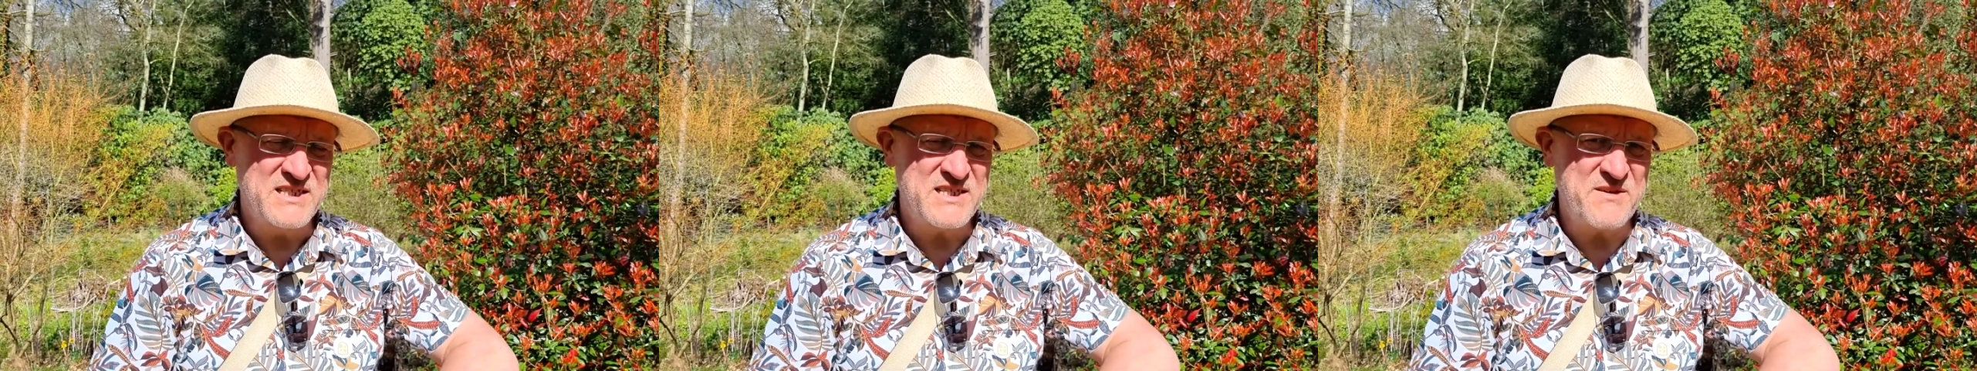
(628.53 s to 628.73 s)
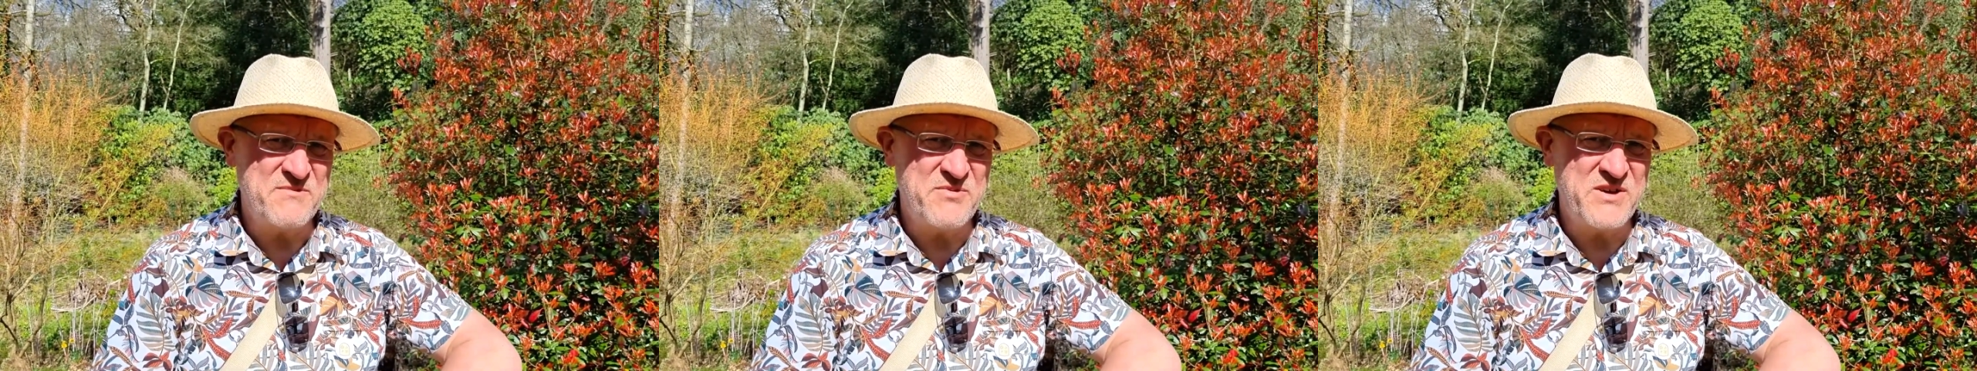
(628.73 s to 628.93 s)

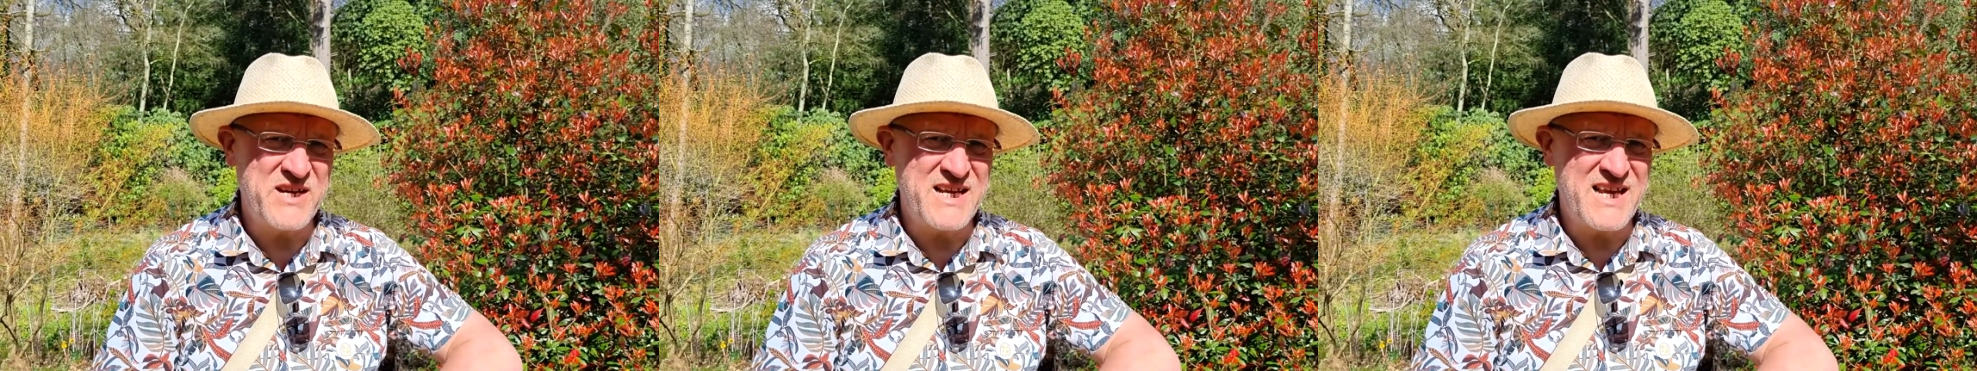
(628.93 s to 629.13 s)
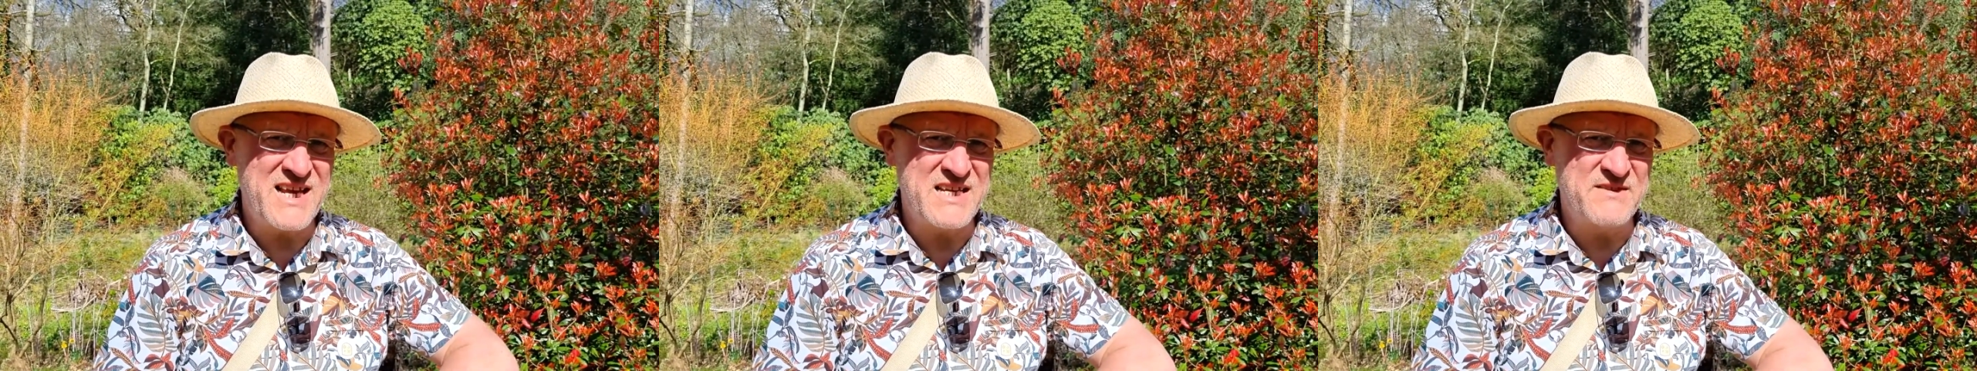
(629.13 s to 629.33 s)

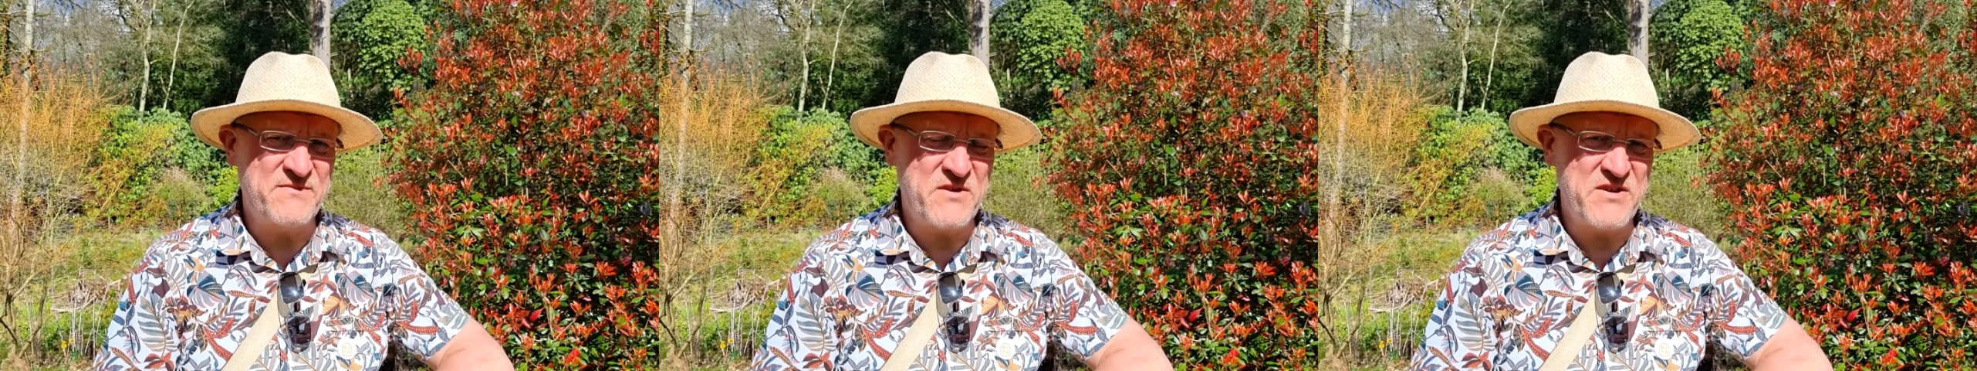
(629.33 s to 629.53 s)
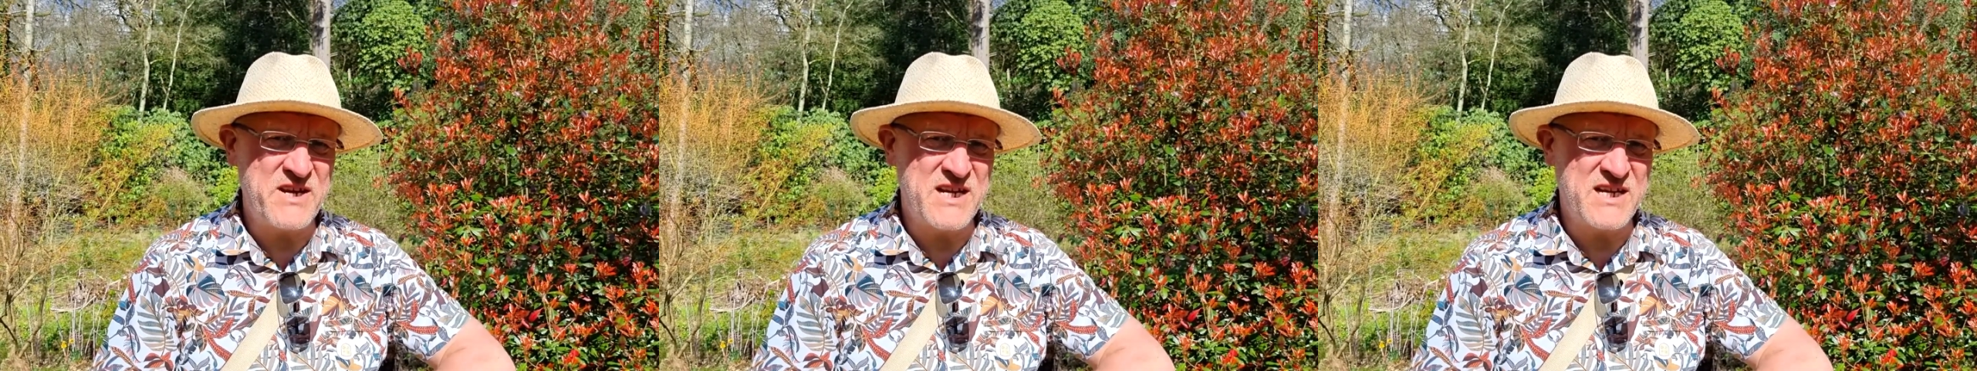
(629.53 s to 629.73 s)
stumpery is
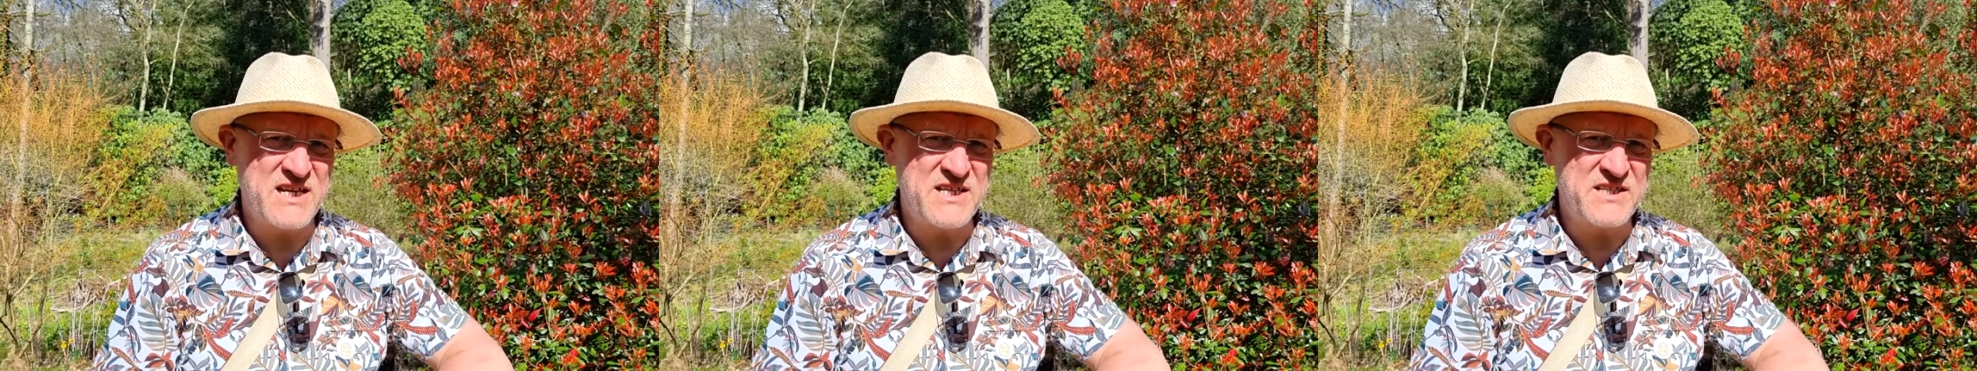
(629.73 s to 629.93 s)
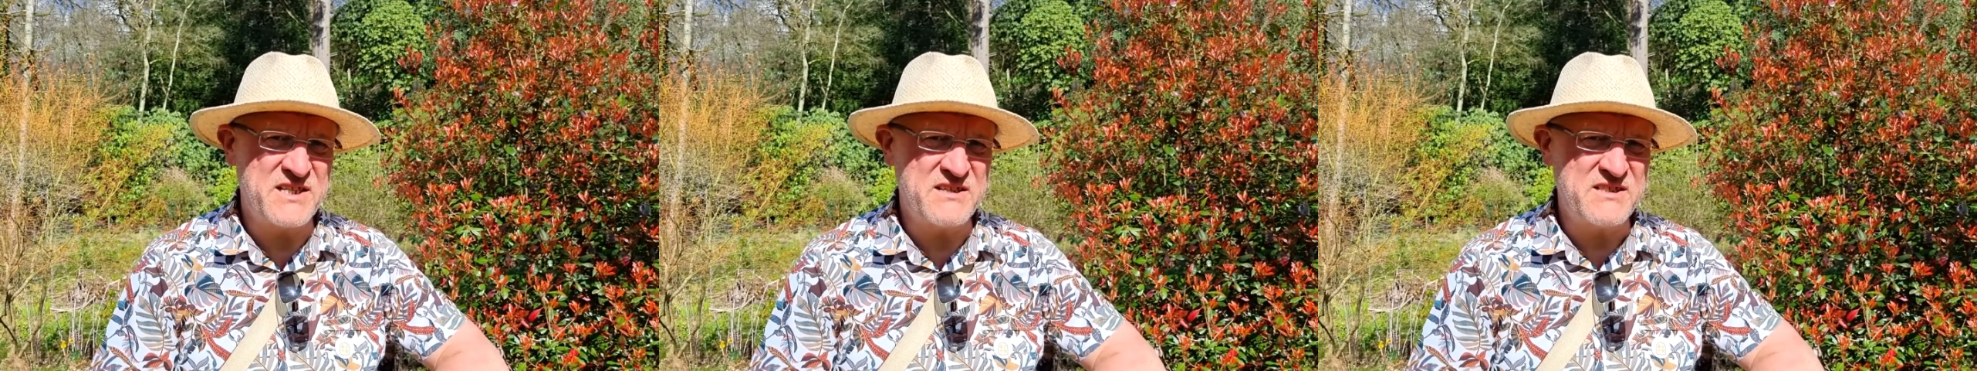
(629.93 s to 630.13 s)
very English.